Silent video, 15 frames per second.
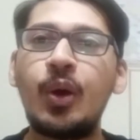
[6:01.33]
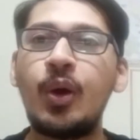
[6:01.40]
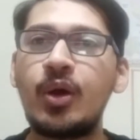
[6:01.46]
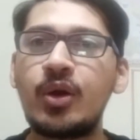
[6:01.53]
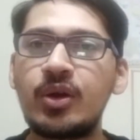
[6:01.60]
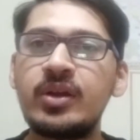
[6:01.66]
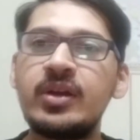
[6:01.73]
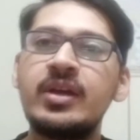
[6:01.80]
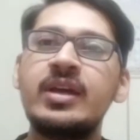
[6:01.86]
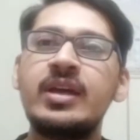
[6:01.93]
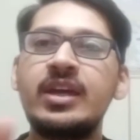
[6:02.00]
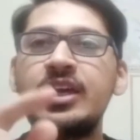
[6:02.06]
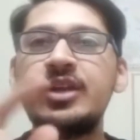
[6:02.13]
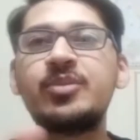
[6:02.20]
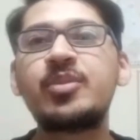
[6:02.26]
or
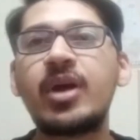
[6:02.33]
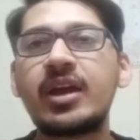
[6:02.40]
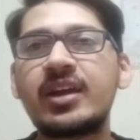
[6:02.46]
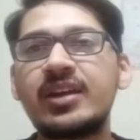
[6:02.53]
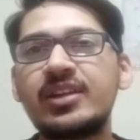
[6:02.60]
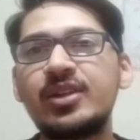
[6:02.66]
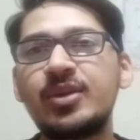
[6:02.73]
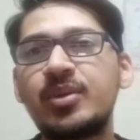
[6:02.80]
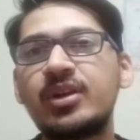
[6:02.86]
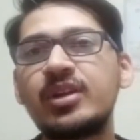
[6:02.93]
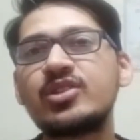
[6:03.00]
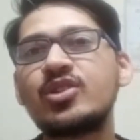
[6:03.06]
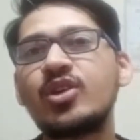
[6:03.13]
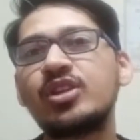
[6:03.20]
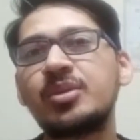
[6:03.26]
in bracket the
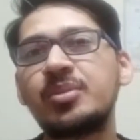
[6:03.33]
British North